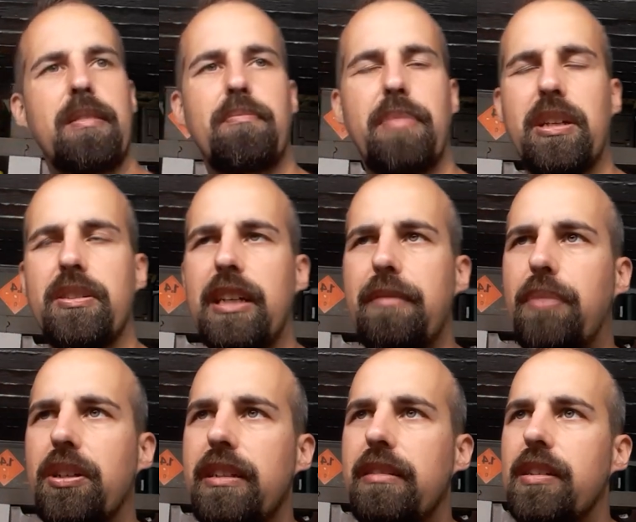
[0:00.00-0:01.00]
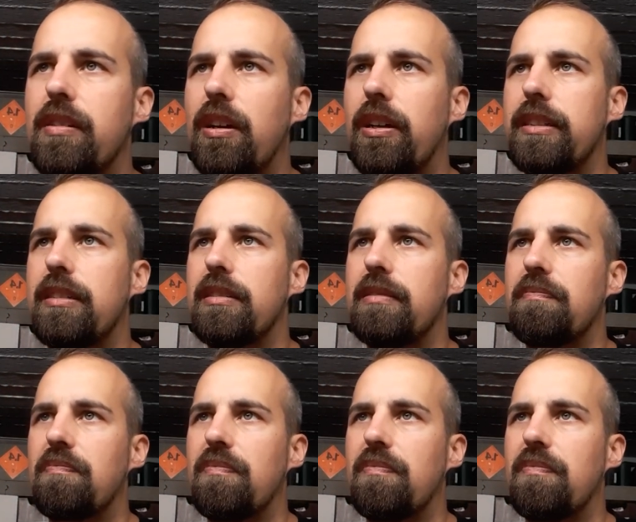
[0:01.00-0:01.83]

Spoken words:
because I bought it at